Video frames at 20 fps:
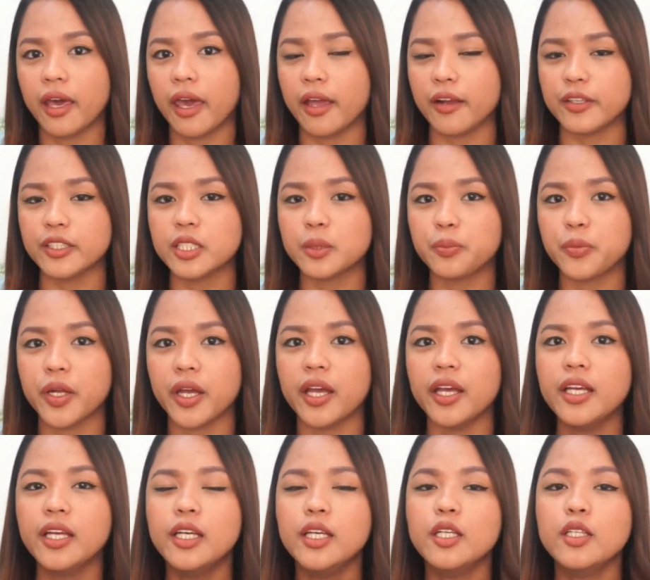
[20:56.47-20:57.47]

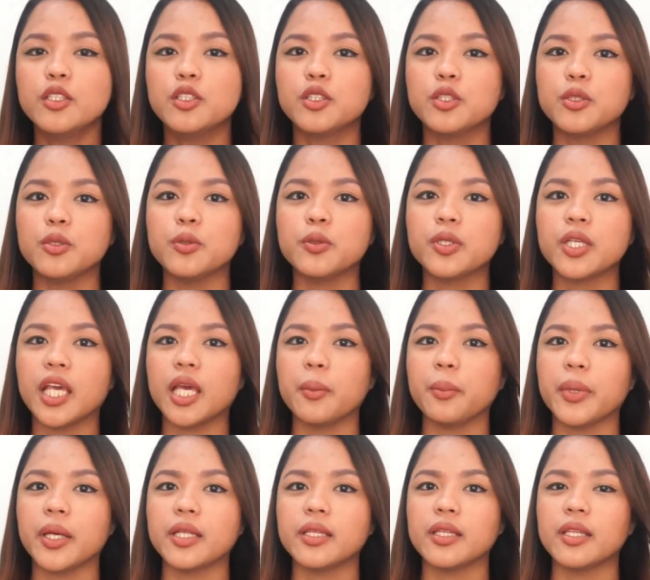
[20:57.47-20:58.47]
hairspray to
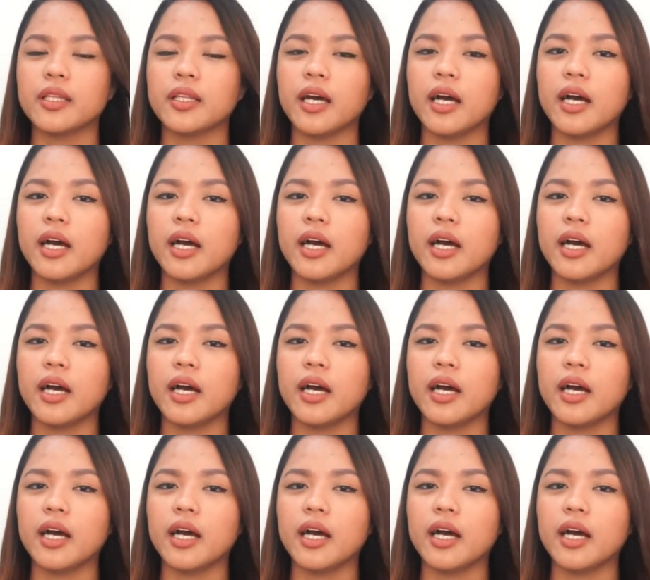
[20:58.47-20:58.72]
keep it